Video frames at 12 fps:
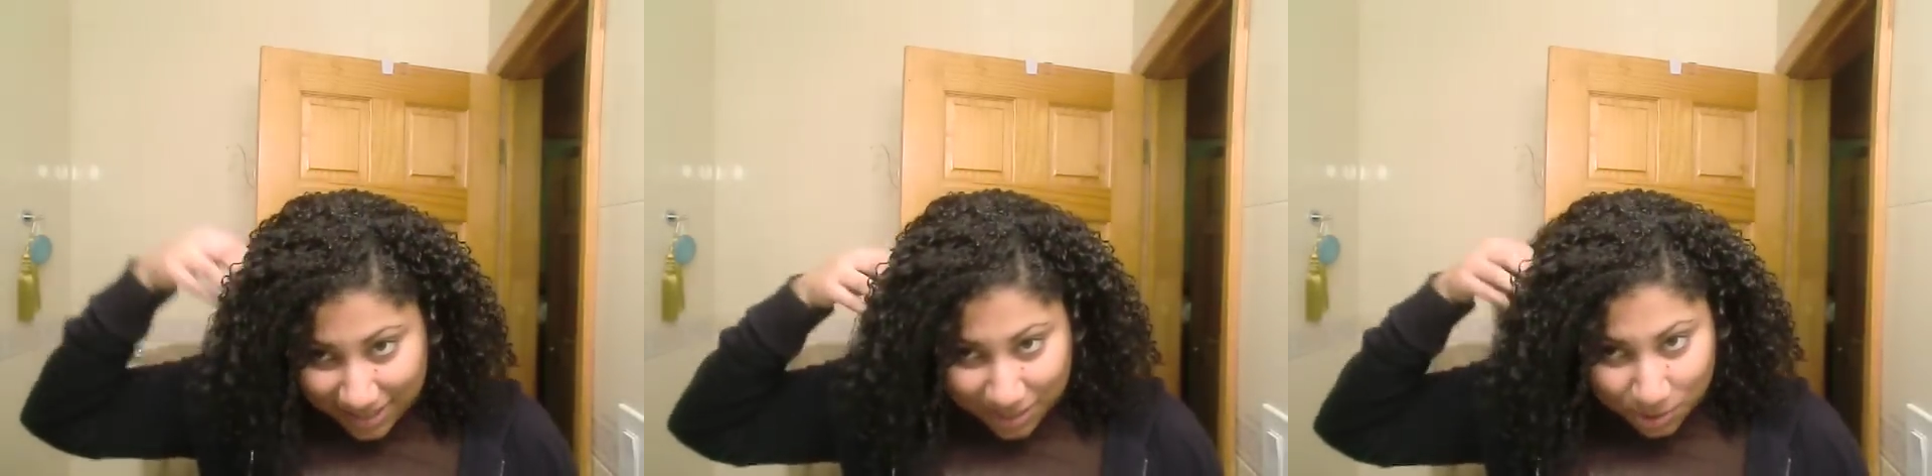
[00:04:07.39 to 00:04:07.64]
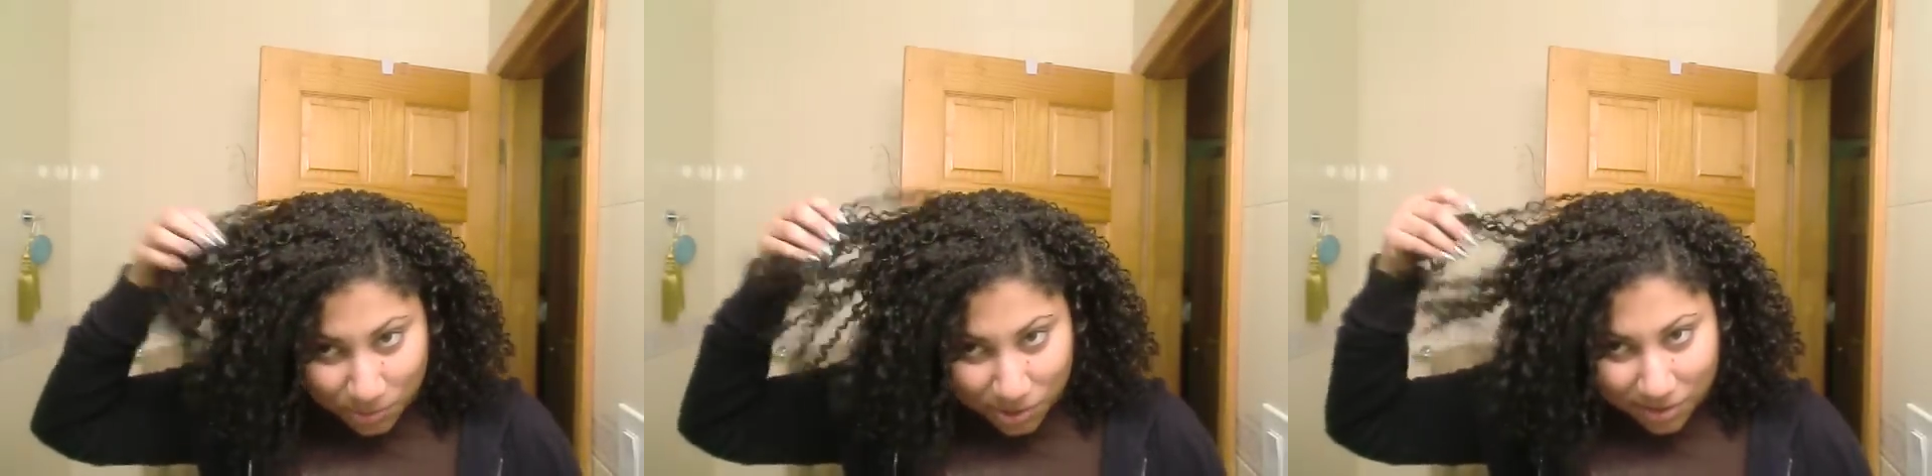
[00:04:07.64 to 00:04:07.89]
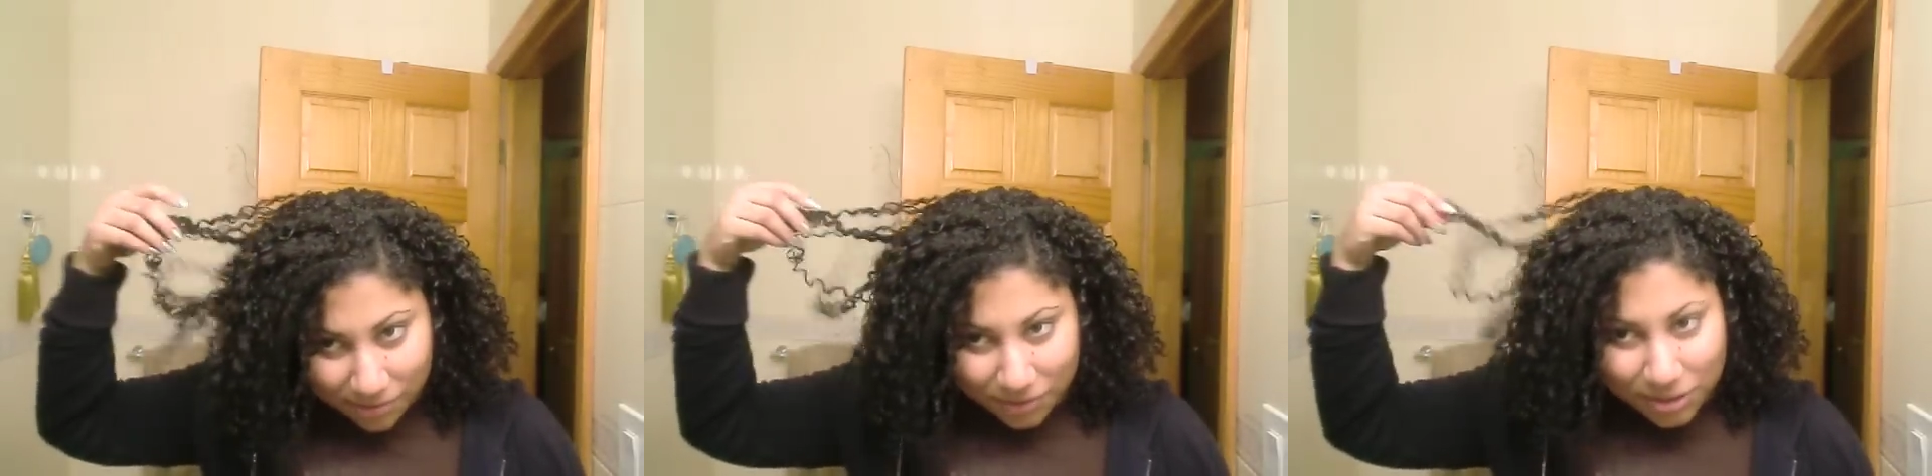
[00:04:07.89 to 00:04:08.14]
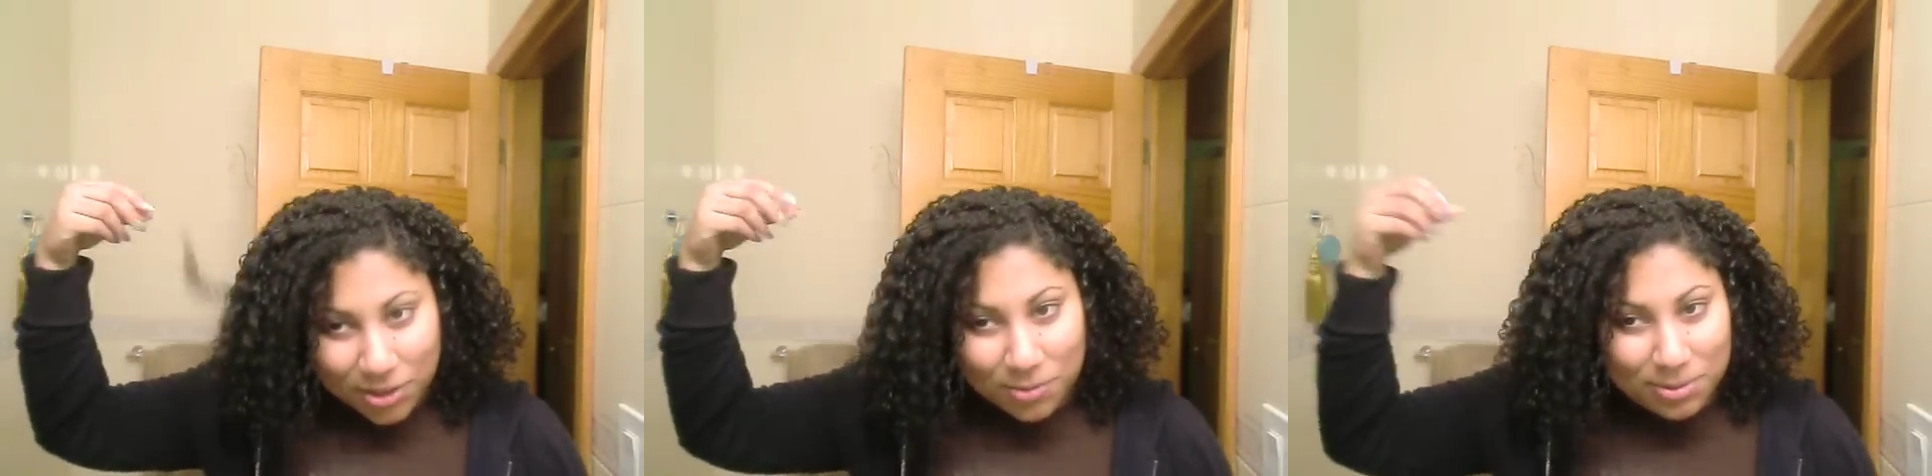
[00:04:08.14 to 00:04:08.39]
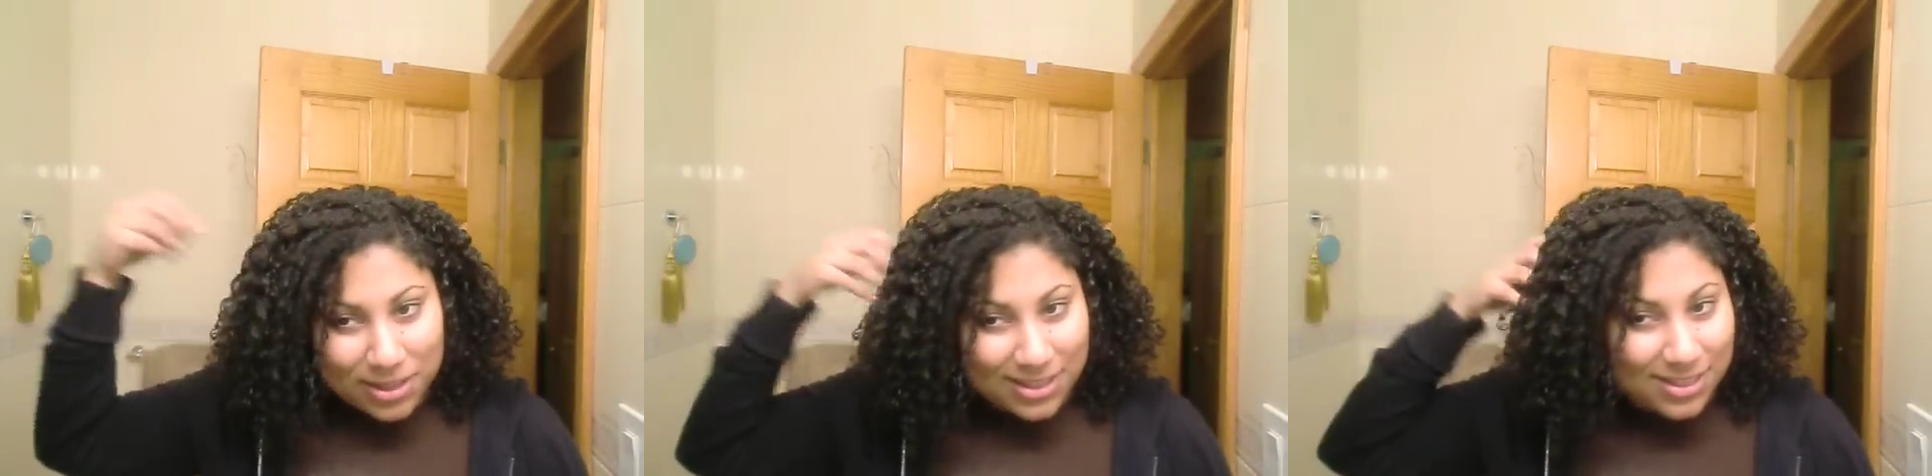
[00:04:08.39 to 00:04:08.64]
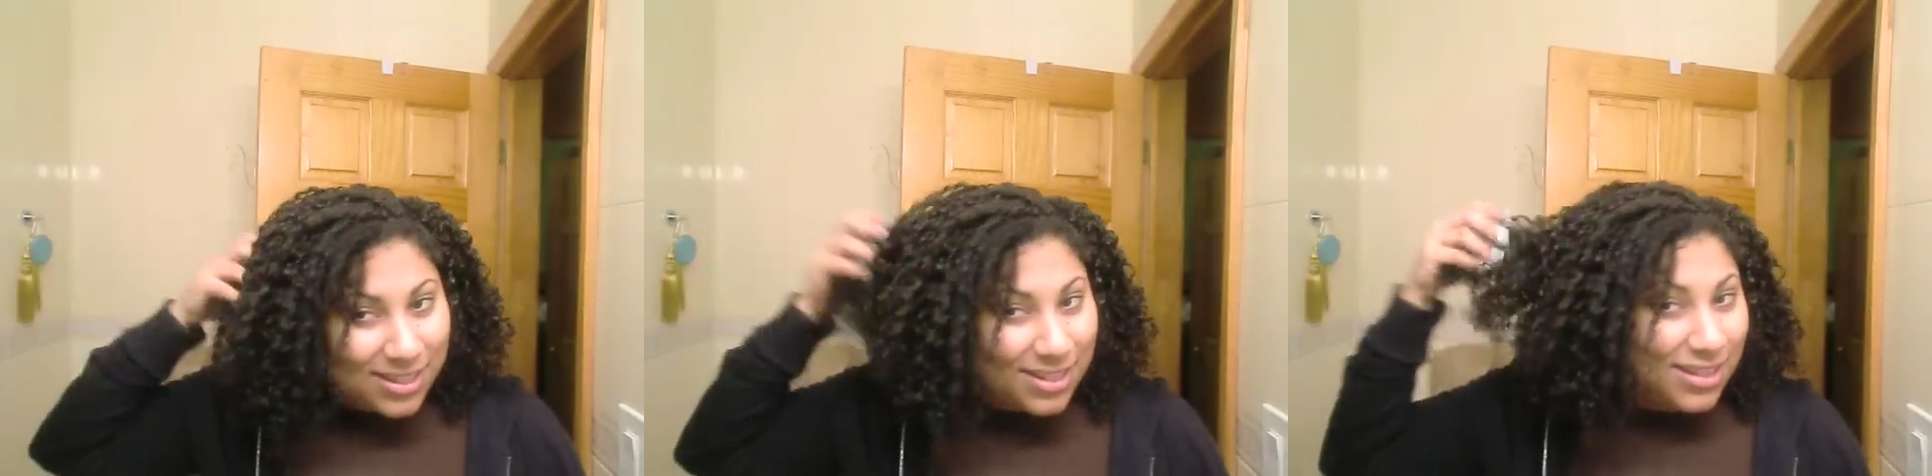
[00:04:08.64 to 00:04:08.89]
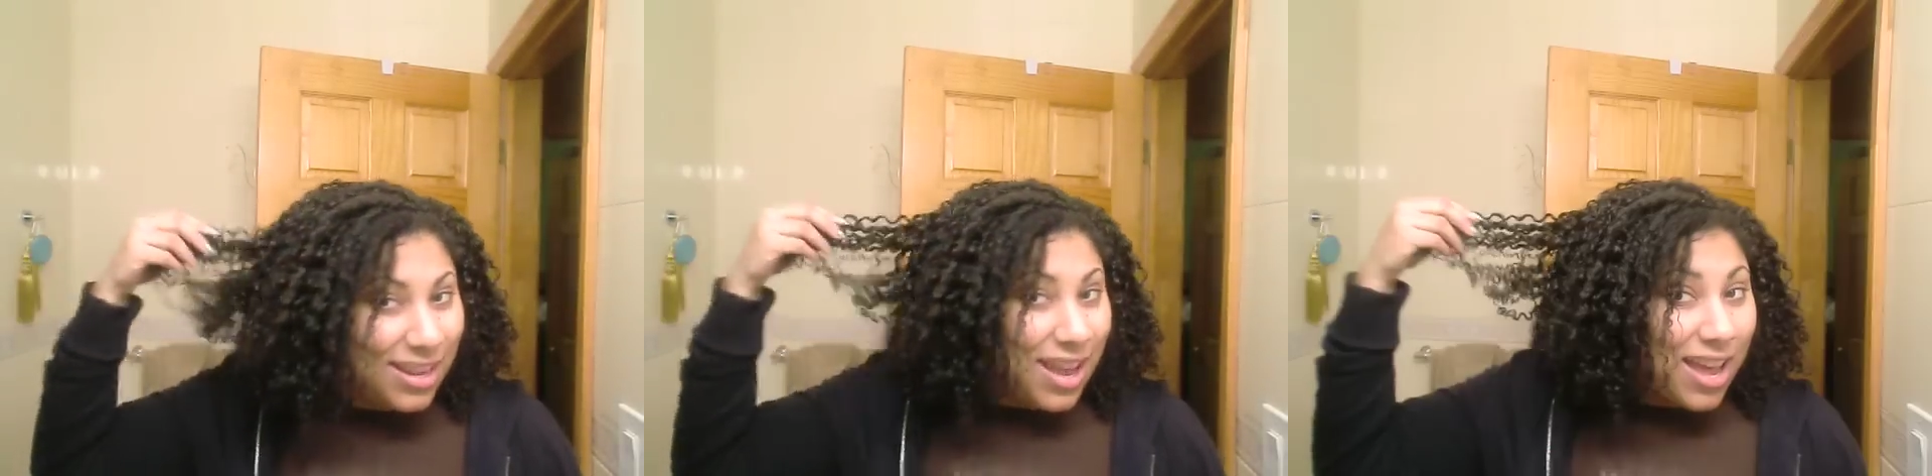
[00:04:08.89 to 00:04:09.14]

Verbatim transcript: twirled a few little pieces,